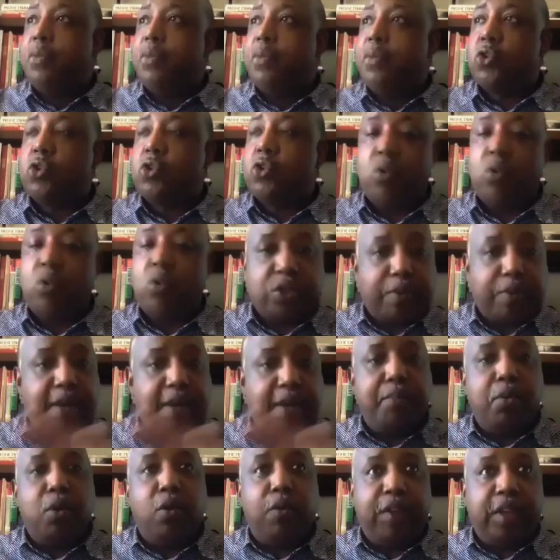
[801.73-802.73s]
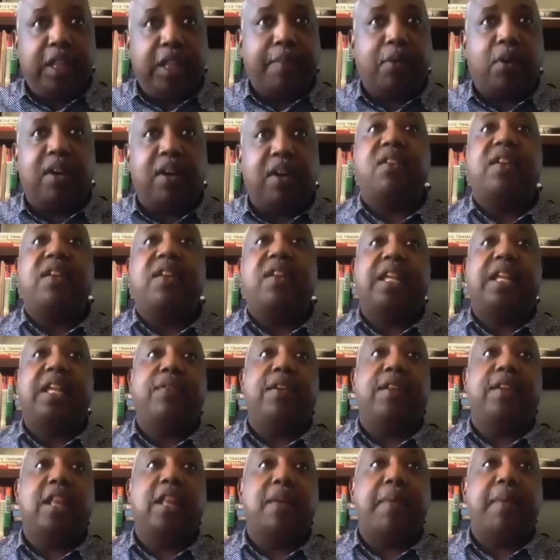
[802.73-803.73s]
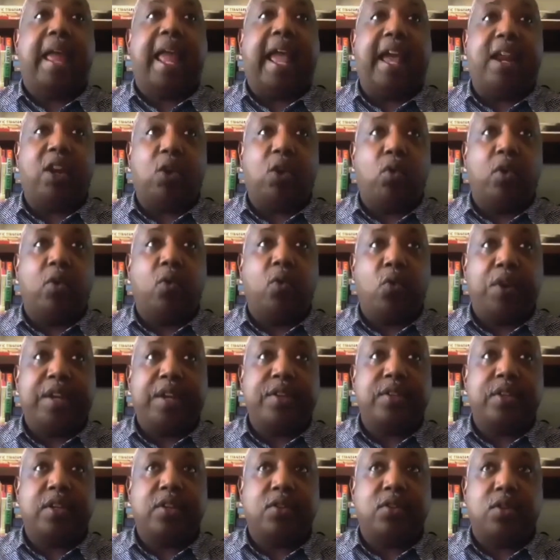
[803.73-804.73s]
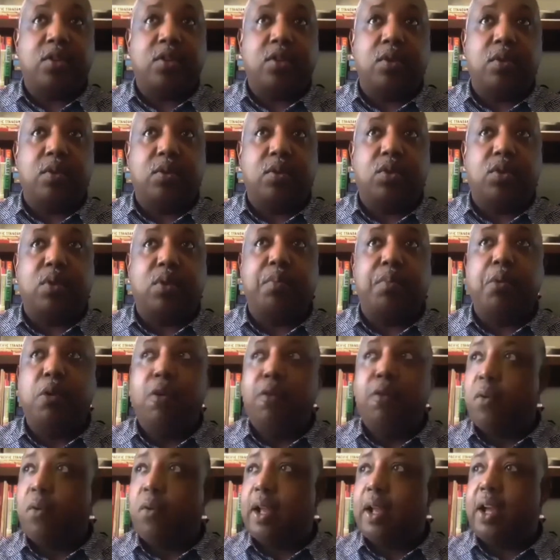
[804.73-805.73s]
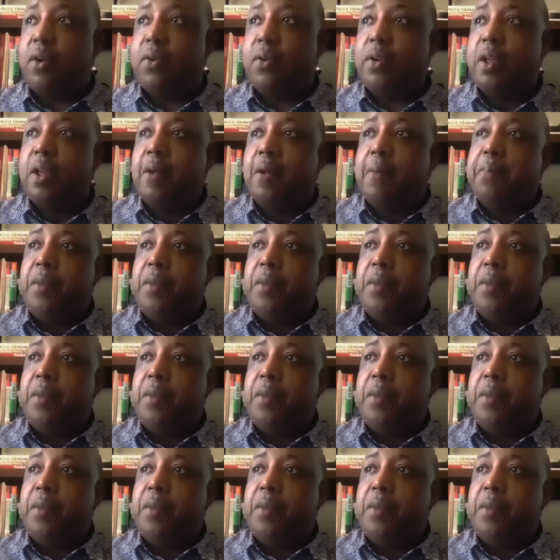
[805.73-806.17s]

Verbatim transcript: So it was about moving them around and giving them adequate reasons to move around.